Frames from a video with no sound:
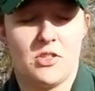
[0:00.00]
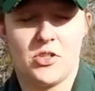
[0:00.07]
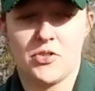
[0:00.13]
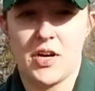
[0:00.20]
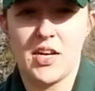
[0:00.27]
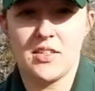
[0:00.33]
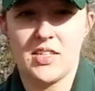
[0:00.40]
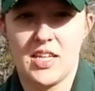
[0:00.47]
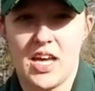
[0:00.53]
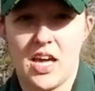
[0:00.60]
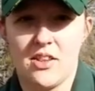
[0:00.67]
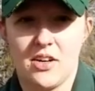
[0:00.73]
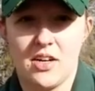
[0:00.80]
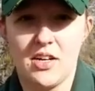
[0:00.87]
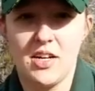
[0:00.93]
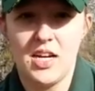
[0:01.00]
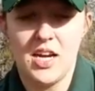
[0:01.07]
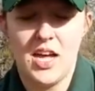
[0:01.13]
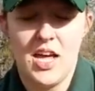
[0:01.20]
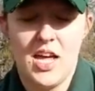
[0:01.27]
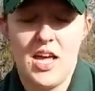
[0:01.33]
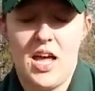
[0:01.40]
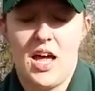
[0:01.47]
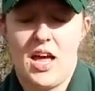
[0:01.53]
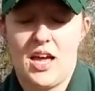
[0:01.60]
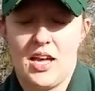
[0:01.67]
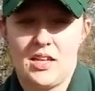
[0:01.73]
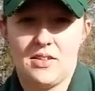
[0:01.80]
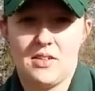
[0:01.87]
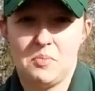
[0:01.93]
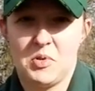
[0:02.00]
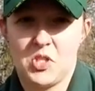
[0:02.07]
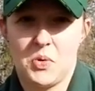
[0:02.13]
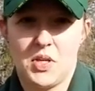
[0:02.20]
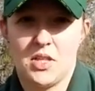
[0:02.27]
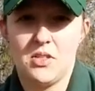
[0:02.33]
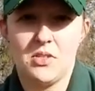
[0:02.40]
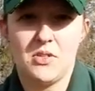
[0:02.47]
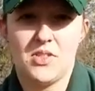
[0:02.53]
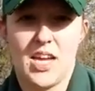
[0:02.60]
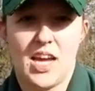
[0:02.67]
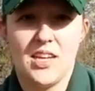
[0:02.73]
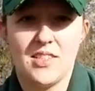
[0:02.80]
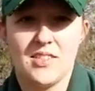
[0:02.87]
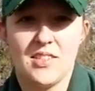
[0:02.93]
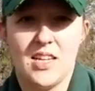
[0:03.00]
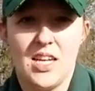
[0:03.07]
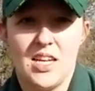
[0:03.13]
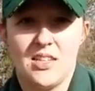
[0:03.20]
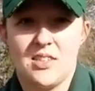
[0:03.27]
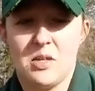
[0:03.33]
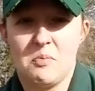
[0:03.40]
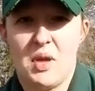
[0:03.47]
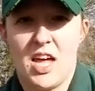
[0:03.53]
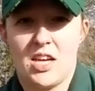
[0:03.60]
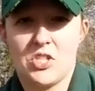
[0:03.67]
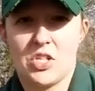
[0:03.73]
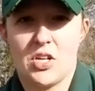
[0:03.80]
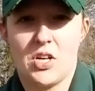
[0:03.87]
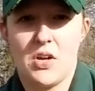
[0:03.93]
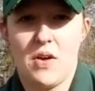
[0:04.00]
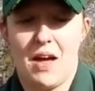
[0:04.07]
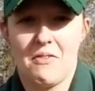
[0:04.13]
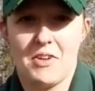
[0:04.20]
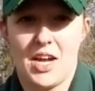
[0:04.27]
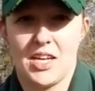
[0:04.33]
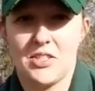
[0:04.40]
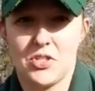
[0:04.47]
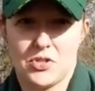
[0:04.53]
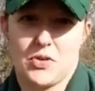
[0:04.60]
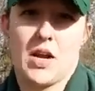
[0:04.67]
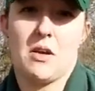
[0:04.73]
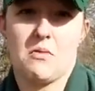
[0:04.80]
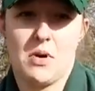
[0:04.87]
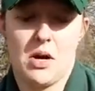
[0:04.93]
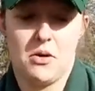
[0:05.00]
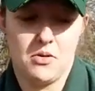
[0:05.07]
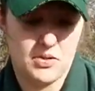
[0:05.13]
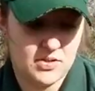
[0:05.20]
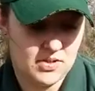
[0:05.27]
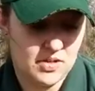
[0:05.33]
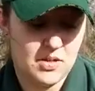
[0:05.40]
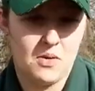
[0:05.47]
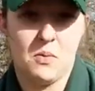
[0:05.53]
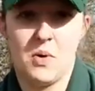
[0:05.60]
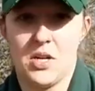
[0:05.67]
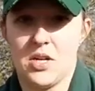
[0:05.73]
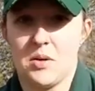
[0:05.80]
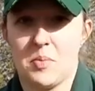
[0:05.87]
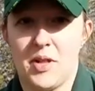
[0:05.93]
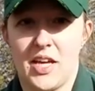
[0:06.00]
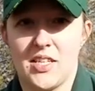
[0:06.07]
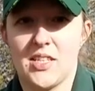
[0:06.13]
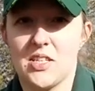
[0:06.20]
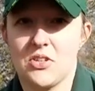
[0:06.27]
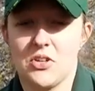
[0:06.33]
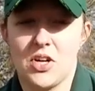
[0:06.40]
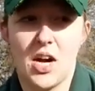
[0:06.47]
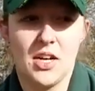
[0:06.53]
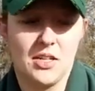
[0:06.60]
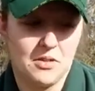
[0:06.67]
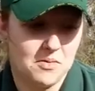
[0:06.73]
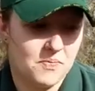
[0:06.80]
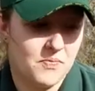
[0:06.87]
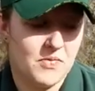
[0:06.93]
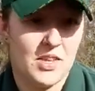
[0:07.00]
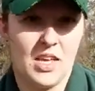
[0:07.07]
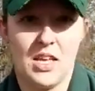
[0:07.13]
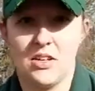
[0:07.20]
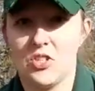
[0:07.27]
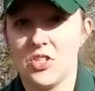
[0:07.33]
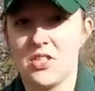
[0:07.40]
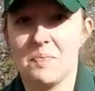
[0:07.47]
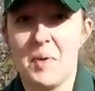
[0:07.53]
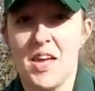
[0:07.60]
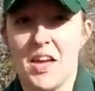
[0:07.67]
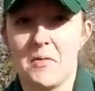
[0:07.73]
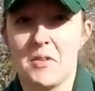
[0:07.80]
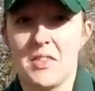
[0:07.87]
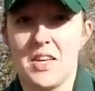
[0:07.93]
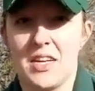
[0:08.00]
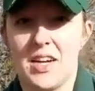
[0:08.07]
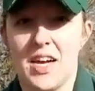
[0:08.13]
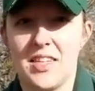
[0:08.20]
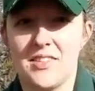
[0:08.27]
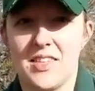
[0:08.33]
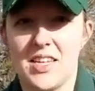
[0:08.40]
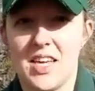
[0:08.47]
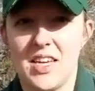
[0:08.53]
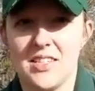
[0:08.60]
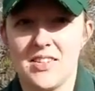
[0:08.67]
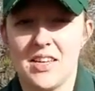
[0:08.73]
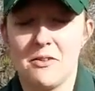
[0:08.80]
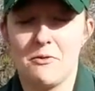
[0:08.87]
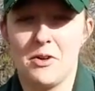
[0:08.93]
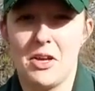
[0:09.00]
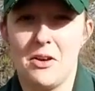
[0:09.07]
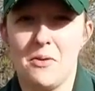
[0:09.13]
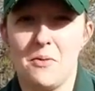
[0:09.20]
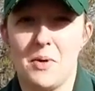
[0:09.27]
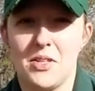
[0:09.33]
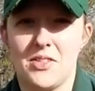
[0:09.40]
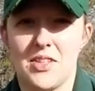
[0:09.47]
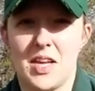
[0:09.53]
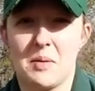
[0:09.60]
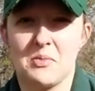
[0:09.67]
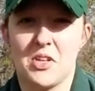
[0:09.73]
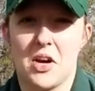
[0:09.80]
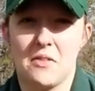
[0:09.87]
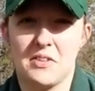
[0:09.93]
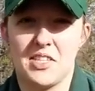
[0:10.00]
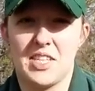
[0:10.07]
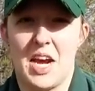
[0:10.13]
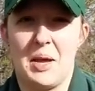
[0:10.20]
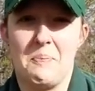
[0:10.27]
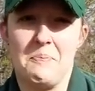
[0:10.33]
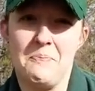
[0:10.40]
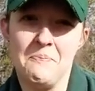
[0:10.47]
of string together in between the two stakes to make sure you have nice straight rows when you're planting your garden. It'll just make everything nice and easy for you once it comes harvest time.